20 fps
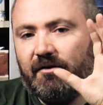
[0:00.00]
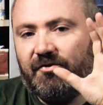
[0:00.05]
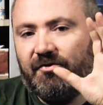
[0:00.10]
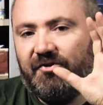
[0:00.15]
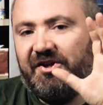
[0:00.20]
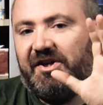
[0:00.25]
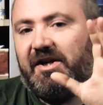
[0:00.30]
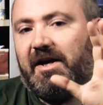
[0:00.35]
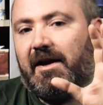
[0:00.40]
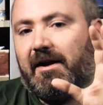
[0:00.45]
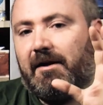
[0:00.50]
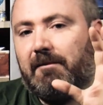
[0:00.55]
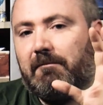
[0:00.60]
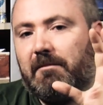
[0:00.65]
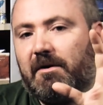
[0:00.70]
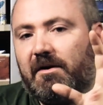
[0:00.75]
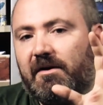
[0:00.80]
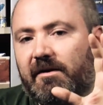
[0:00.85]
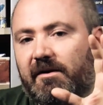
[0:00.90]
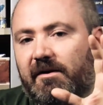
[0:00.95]
The game
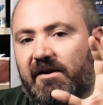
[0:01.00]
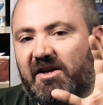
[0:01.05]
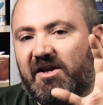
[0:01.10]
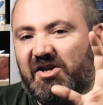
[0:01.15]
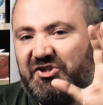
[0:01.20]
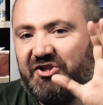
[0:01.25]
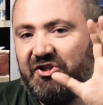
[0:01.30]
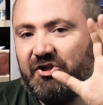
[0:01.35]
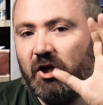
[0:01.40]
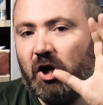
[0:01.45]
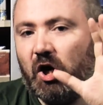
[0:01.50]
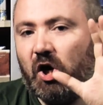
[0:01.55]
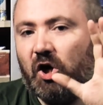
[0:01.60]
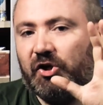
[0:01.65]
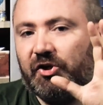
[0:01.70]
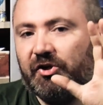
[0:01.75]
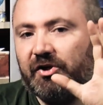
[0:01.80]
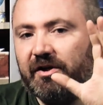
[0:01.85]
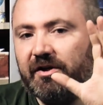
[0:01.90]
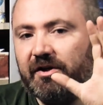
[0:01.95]
is an
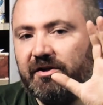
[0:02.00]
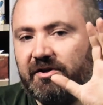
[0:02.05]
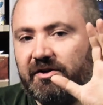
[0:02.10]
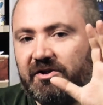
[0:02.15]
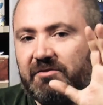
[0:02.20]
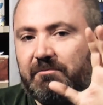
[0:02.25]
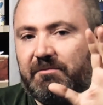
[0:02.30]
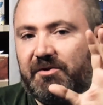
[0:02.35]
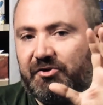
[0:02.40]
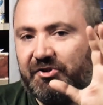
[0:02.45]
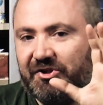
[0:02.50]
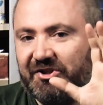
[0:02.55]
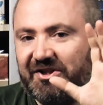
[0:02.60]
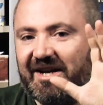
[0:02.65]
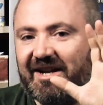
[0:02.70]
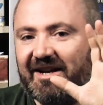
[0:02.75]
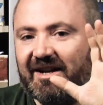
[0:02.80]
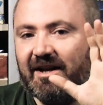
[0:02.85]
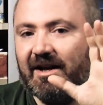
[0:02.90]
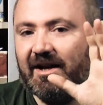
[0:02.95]
undisputed
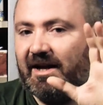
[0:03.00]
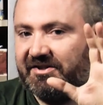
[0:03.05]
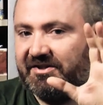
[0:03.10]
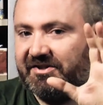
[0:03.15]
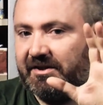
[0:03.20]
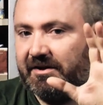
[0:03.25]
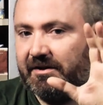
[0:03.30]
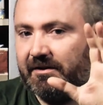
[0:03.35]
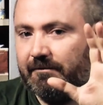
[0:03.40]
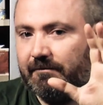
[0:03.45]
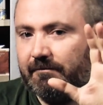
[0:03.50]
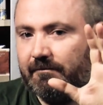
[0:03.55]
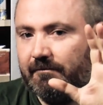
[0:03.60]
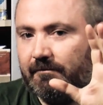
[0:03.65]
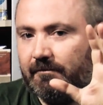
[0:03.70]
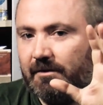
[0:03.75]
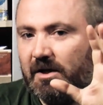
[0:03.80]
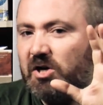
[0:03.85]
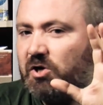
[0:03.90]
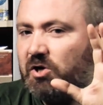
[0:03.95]
classic,
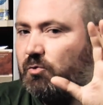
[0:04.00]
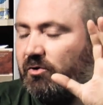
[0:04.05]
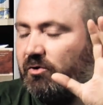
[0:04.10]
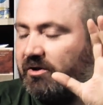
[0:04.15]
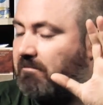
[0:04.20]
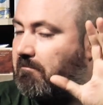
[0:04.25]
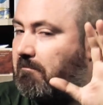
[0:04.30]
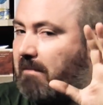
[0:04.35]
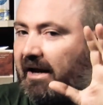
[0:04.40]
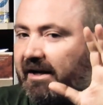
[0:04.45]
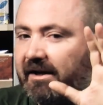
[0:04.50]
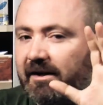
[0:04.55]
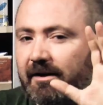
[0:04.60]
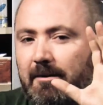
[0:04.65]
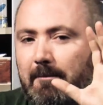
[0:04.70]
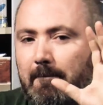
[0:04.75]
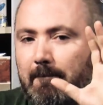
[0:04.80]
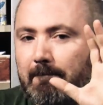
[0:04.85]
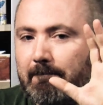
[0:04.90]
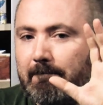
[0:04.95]
with many,
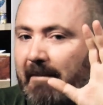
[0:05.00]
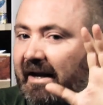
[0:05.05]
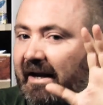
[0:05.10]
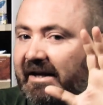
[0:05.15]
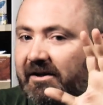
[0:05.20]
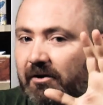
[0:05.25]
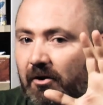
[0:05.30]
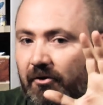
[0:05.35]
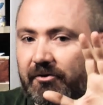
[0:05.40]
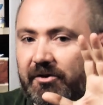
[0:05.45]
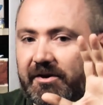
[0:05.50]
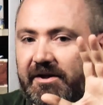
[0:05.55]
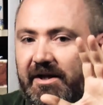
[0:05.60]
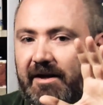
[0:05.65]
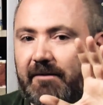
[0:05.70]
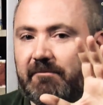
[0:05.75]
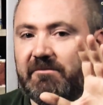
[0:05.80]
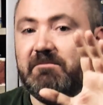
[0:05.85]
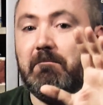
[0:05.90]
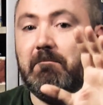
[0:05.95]
many other
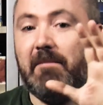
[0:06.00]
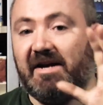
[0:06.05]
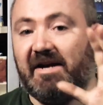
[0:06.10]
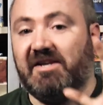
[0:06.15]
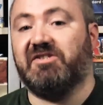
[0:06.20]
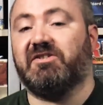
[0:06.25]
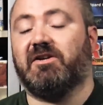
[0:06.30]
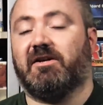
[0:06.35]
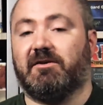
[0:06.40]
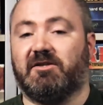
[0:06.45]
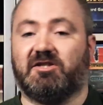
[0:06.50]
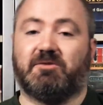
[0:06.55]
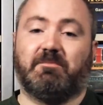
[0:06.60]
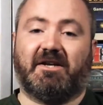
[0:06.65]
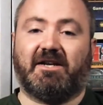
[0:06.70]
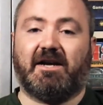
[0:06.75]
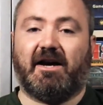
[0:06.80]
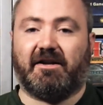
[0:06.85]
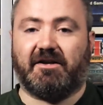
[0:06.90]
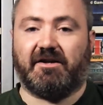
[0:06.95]
games based on its
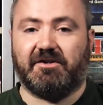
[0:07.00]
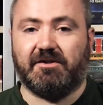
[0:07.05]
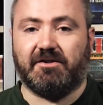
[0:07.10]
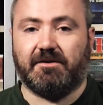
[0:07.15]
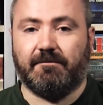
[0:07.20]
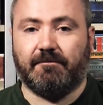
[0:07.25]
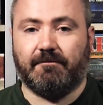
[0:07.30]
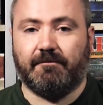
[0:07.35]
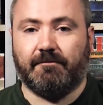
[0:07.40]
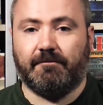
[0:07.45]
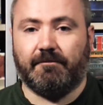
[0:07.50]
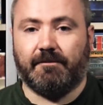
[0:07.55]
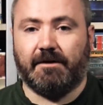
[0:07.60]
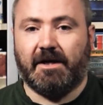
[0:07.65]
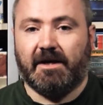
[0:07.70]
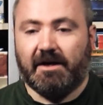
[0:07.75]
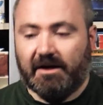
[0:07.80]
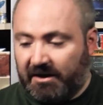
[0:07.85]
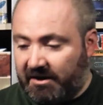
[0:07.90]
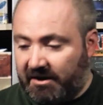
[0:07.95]
mechanics.
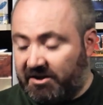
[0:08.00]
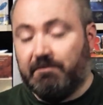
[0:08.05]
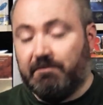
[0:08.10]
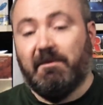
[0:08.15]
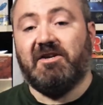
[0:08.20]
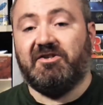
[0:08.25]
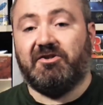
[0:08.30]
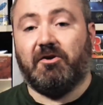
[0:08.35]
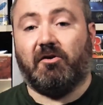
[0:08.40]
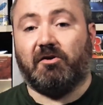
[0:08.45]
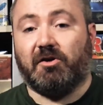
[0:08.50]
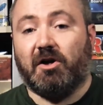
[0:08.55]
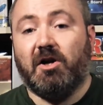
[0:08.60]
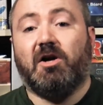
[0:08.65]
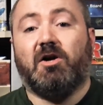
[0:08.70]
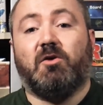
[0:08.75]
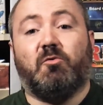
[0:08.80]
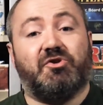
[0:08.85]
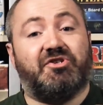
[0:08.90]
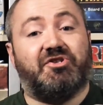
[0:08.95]
Space Hulk
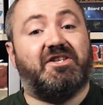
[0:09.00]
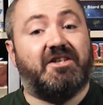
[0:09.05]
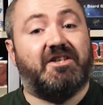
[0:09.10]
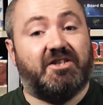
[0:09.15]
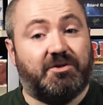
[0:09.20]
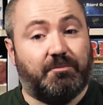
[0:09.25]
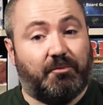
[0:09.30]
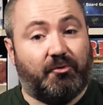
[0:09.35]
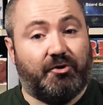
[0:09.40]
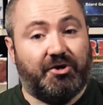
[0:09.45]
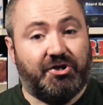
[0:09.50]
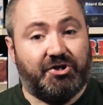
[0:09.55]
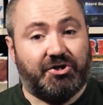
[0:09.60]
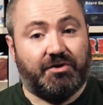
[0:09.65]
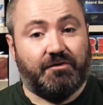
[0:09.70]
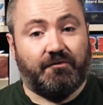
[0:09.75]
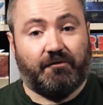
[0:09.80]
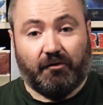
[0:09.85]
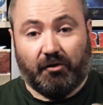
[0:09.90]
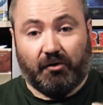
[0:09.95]
was the
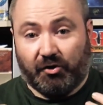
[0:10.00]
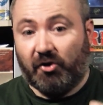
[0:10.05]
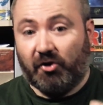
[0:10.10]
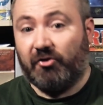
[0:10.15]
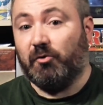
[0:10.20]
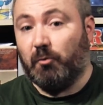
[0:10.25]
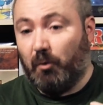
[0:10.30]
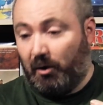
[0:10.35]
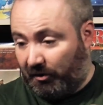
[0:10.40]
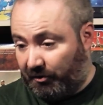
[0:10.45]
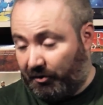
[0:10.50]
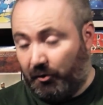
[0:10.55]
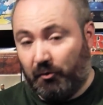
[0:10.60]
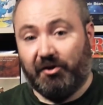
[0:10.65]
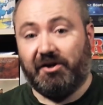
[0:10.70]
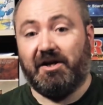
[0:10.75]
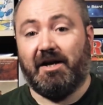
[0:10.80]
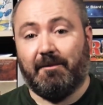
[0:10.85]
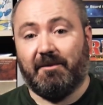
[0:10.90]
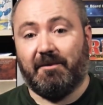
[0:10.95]
inspiration for another well-known
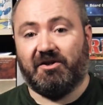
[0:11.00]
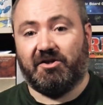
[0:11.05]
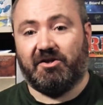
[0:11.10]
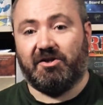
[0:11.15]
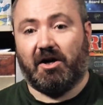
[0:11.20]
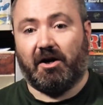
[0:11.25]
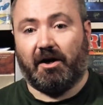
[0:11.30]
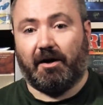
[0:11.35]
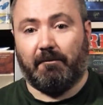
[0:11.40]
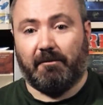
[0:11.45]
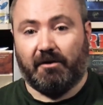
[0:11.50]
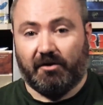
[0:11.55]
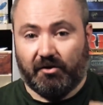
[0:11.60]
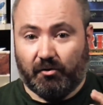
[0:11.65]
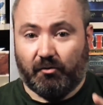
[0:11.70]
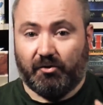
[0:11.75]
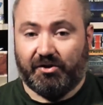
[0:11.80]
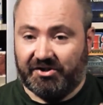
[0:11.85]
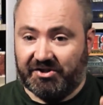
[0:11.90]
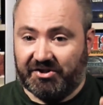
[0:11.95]
game at the time
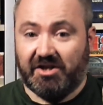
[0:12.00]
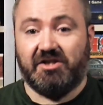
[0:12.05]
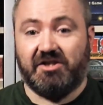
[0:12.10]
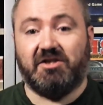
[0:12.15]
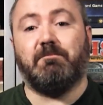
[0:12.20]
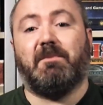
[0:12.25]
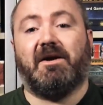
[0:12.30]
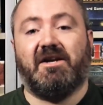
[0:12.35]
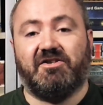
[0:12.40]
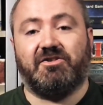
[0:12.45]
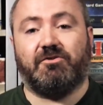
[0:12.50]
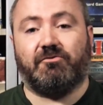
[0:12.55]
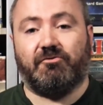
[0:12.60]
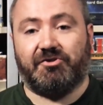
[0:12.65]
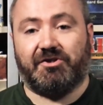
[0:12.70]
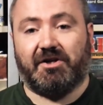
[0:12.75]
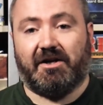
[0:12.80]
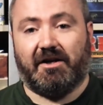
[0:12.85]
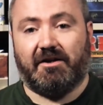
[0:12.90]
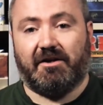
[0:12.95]
known as Space
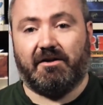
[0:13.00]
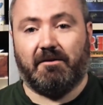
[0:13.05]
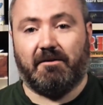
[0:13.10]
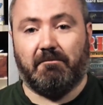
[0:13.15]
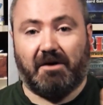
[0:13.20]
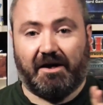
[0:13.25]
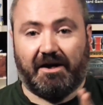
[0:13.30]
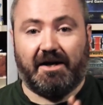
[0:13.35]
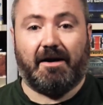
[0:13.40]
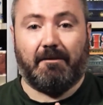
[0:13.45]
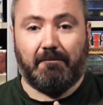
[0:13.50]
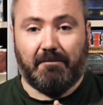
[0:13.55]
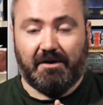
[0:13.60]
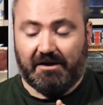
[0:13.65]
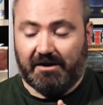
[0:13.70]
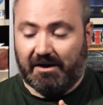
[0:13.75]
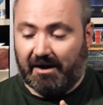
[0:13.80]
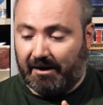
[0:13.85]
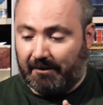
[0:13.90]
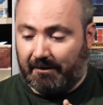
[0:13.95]
Crusade by
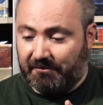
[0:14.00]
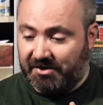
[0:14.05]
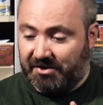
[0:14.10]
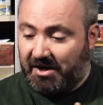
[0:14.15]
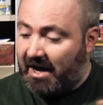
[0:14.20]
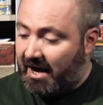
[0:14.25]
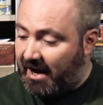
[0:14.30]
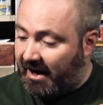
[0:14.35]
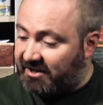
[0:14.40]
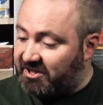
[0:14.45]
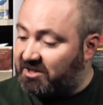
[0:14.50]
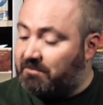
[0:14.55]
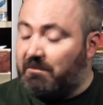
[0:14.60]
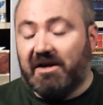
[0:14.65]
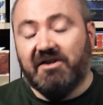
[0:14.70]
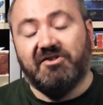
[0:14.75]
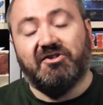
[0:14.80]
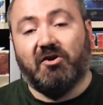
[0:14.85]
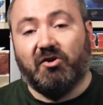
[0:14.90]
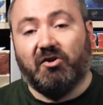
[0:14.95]
MB Games, and
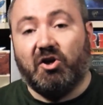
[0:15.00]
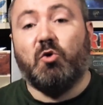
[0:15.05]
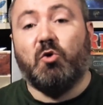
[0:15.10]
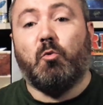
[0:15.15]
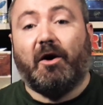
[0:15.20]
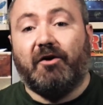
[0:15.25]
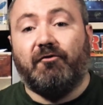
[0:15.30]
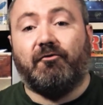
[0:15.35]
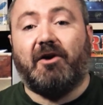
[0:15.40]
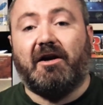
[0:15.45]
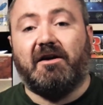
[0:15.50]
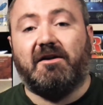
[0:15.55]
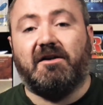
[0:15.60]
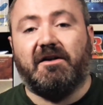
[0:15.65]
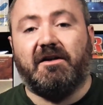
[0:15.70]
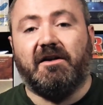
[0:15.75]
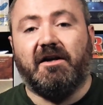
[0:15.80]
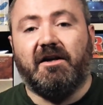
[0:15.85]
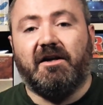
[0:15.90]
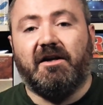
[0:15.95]
Space Hulk, quite frankly,